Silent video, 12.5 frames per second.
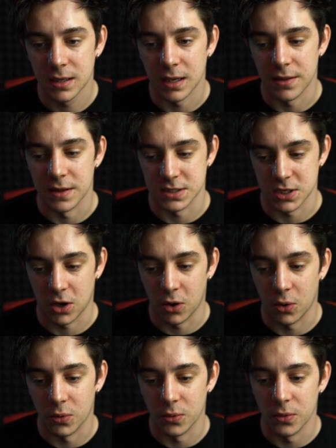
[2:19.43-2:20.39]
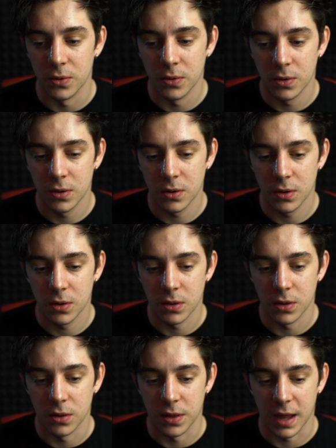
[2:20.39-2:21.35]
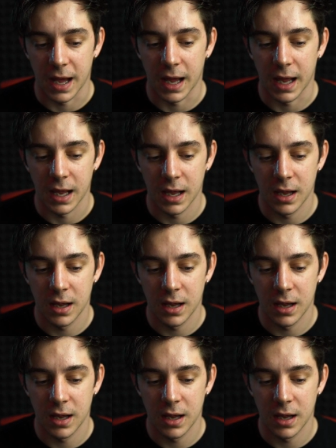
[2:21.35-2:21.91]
and the tone that